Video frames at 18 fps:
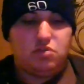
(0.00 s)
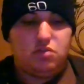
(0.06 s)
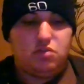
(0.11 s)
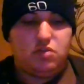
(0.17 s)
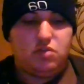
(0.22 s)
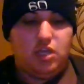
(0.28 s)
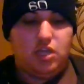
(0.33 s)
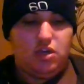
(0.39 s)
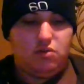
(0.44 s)

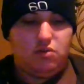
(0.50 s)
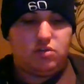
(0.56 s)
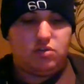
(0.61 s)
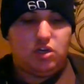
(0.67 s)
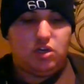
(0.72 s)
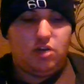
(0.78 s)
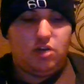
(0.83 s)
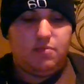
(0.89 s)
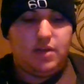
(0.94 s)
Yu-Gi-Oh
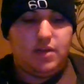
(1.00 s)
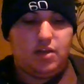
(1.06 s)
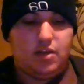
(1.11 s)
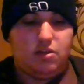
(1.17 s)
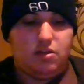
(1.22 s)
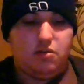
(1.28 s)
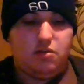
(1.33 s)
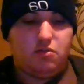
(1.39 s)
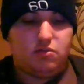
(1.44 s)
tournament, a
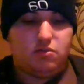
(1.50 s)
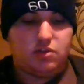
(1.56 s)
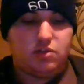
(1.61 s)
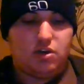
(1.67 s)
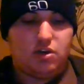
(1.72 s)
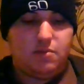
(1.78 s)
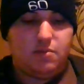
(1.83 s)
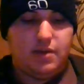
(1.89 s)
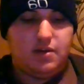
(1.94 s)
local
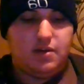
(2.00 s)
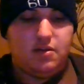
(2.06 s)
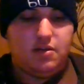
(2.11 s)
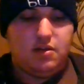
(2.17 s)
tournament.